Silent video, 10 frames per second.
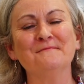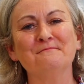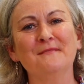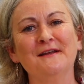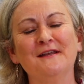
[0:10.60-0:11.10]

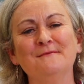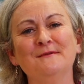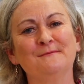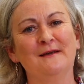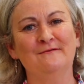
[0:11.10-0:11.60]
my name
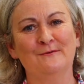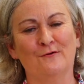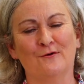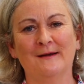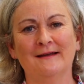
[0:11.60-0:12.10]
is Maeve
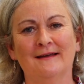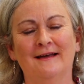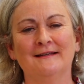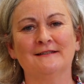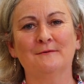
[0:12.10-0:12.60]
McCormack
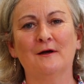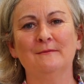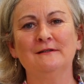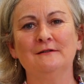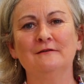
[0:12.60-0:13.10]
and I'm
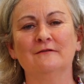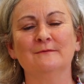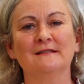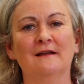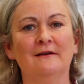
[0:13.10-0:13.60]
coming to you from
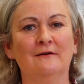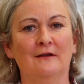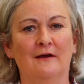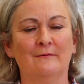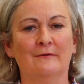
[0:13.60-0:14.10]
Sligo
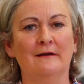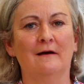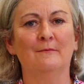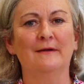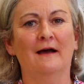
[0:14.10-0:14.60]
Library
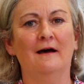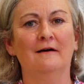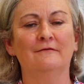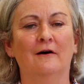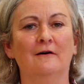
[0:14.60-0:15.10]
on
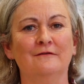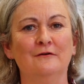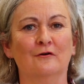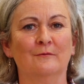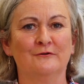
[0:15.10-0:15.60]
behalf of
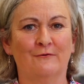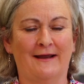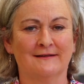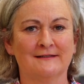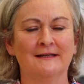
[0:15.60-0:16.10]
Europe
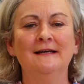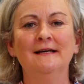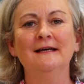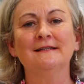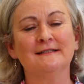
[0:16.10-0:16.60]
Direct.
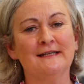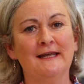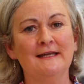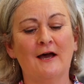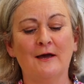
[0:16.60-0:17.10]

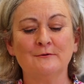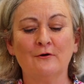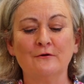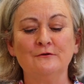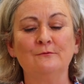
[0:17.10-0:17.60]
Today I'm
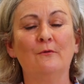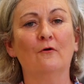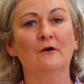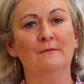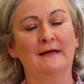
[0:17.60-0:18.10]
talking to
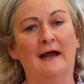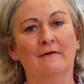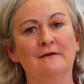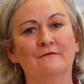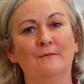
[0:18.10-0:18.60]
Padraig
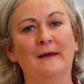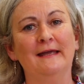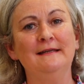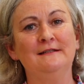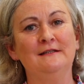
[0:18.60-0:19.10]
McGarry from
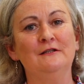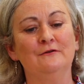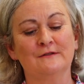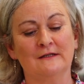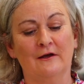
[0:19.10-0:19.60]

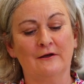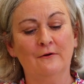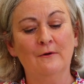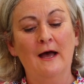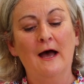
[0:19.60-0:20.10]
ATU
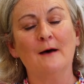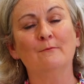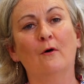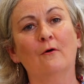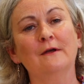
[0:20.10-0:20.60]
Sligo, and
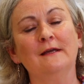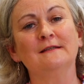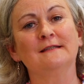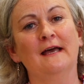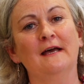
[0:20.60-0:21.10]
Padraig
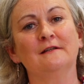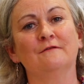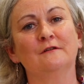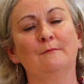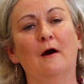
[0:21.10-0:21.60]
is the head of
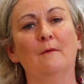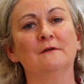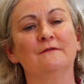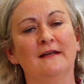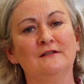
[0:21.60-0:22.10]
the Department
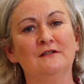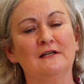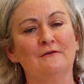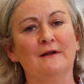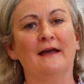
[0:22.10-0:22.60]
of
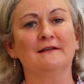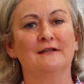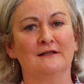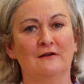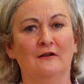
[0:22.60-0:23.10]
Engineering and
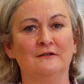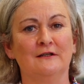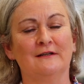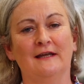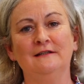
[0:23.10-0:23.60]
Technology
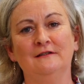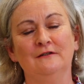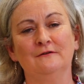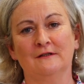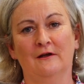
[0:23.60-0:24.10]
at
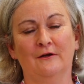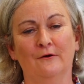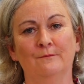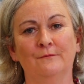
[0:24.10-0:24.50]
ATU Sligo.